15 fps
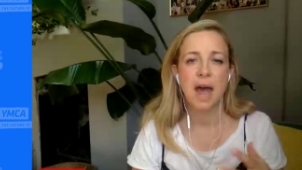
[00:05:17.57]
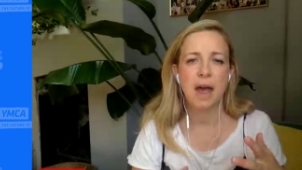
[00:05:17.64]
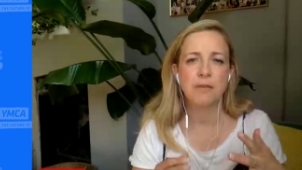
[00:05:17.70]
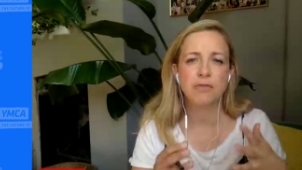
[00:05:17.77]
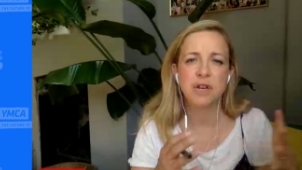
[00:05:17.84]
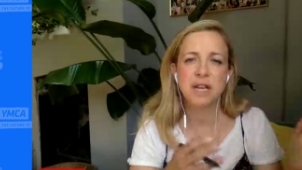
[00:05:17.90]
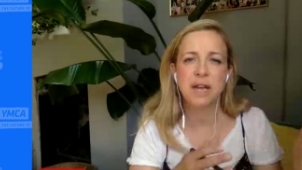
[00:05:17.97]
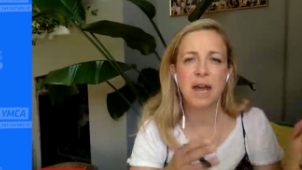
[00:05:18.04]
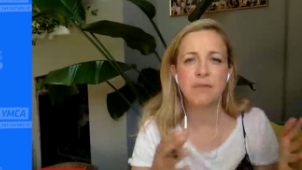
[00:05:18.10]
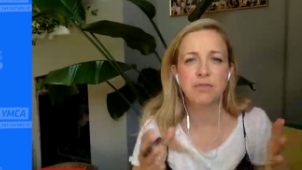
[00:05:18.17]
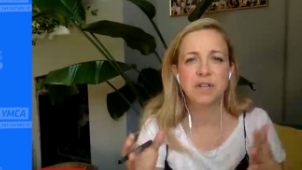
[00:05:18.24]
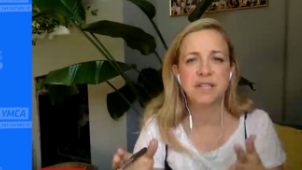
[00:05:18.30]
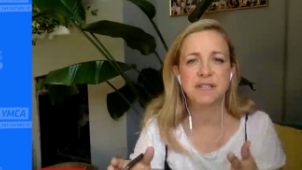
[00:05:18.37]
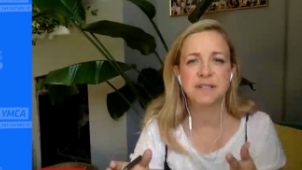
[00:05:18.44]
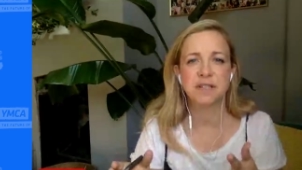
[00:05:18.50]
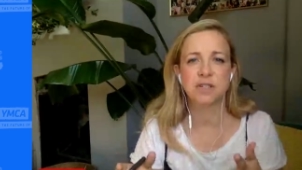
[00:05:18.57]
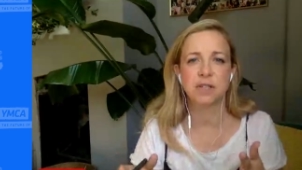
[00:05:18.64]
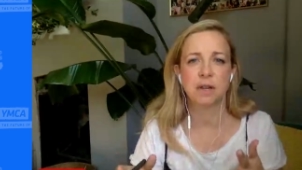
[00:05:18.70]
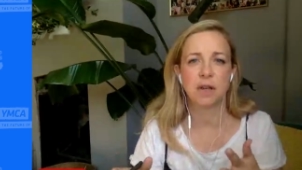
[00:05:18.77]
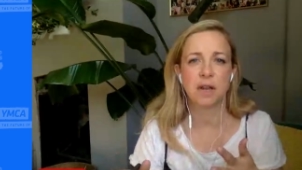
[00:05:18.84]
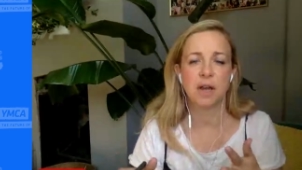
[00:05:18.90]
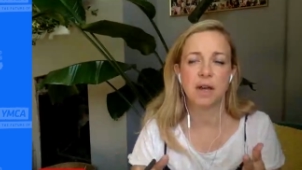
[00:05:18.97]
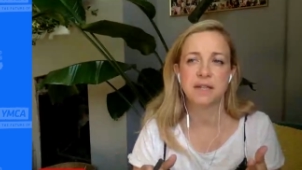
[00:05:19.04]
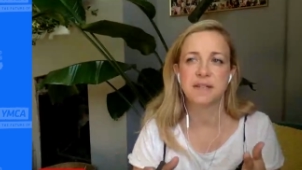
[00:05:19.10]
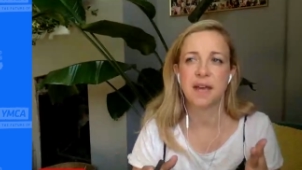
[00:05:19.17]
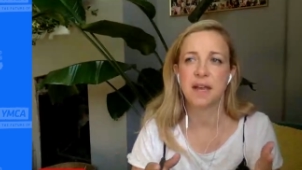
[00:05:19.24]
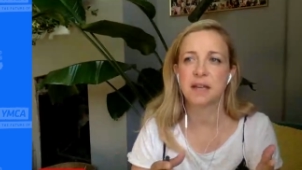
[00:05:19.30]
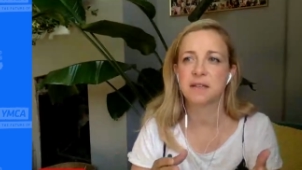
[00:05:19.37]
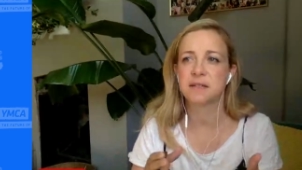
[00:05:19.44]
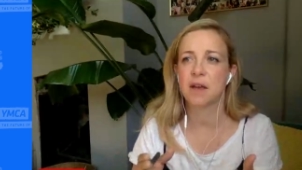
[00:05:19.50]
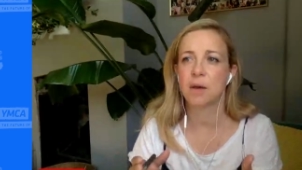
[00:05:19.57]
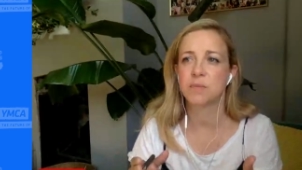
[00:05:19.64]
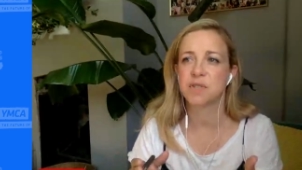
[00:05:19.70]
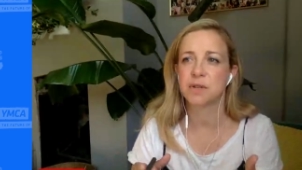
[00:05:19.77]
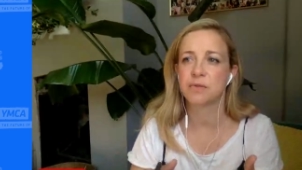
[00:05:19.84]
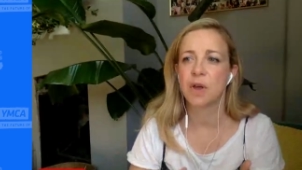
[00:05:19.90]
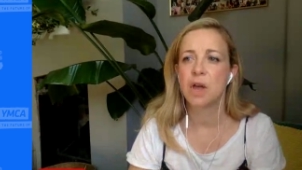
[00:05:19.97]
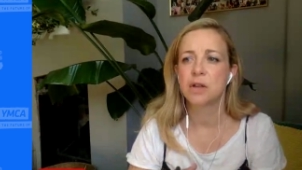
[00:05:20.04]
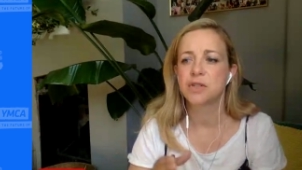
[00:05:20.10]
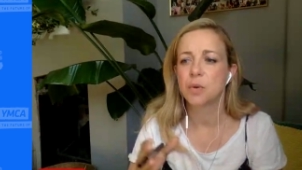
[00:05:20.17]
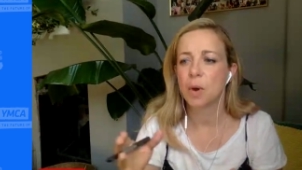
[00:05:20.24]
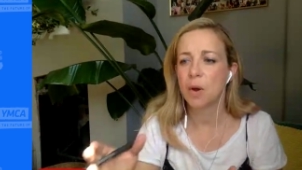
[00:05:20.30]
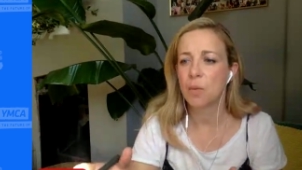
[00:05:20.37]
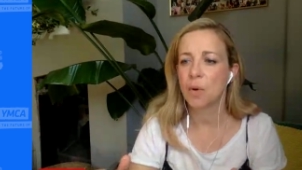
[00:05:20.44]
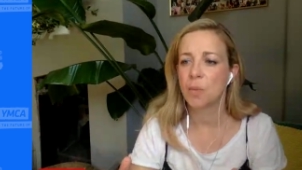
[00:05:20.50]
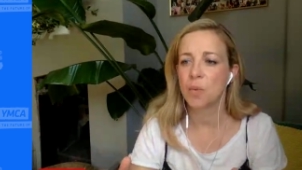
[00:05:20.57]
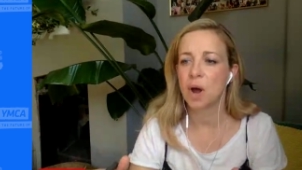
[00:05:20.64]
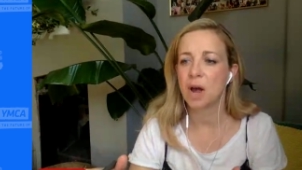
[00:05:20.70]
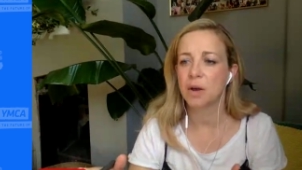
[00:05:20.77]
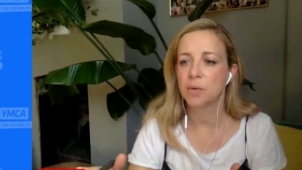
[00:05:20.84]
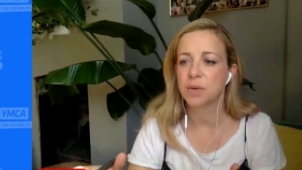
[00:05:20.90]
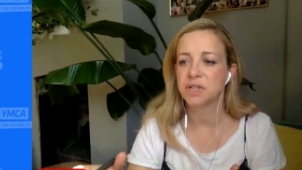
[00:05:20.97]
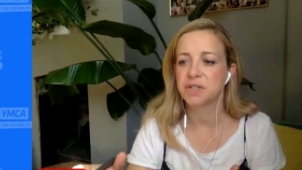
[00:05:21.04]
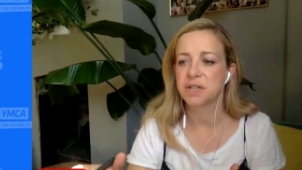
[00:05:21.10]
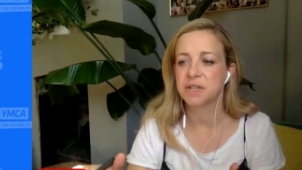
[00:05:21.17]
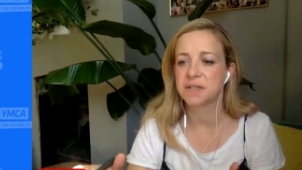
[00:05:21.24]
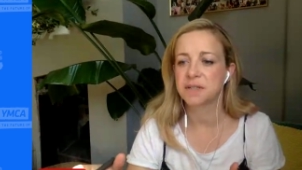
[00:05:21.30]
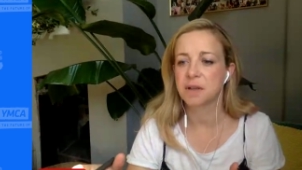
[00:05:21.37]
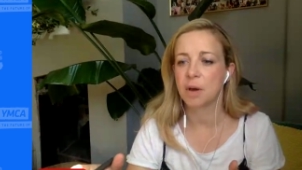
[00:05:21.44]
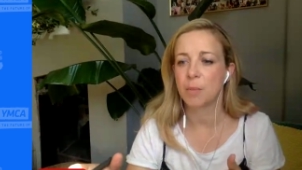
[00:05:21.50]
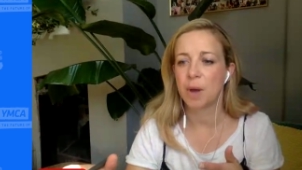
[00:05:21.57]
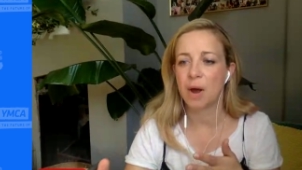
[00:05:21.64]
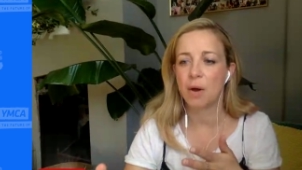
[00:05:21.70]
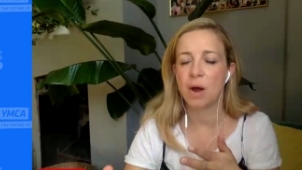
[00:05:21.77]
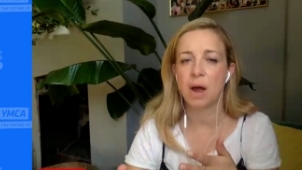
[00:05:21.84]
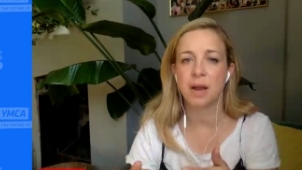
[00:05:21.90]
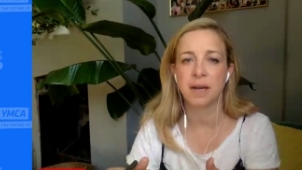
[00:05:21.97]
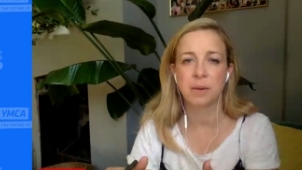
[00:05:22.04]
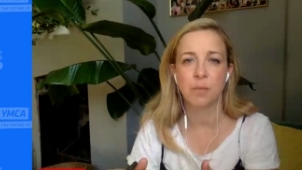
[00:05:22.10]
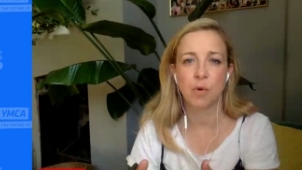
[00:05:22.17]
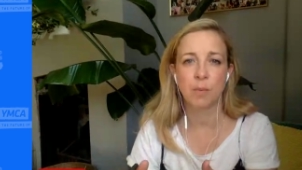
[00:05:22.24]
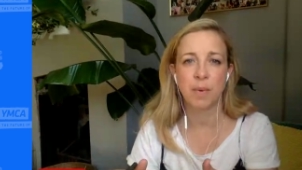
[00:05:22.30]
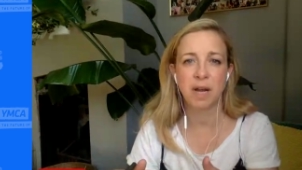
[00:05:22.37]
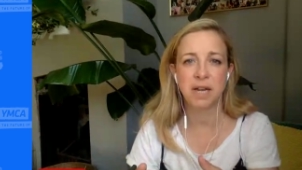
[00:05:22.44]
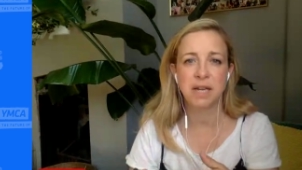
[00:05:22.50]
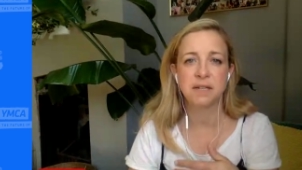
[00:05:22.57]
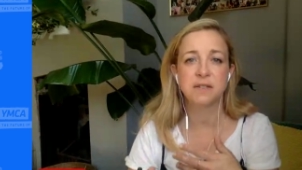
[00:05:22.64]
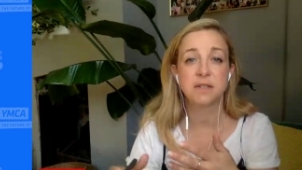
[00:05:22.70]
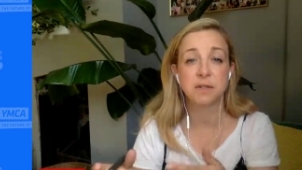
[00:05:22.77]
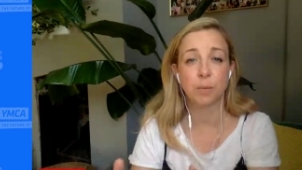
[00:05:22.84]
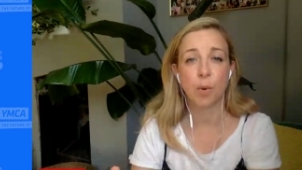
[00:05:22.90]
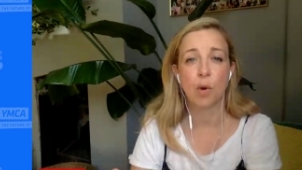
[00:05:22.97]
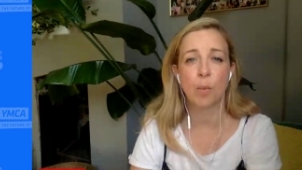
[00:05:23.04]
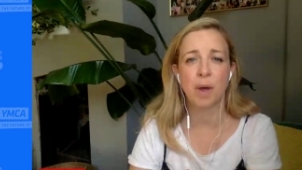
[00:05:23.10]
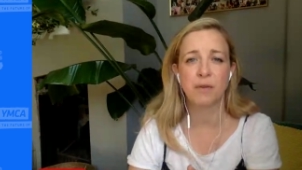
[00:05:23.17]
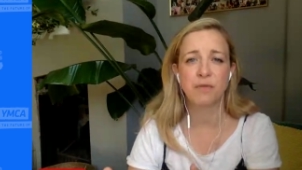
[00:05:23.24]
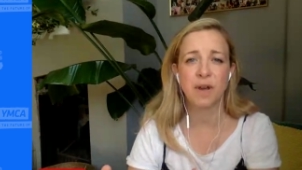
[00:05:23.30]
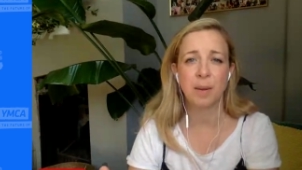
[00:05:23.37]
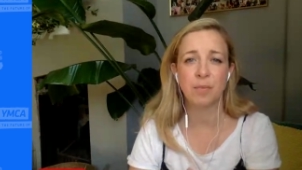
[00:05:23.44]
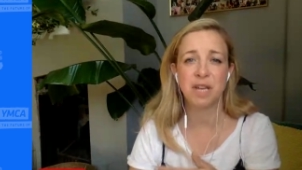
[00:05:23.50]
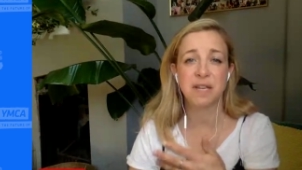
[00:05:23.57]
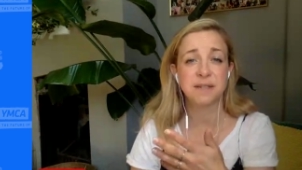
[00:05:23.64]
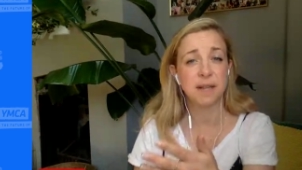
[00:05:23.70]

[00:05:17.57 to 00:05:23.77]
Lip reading: every decision I take in terms of, do I want work which is about earning more money to support my family?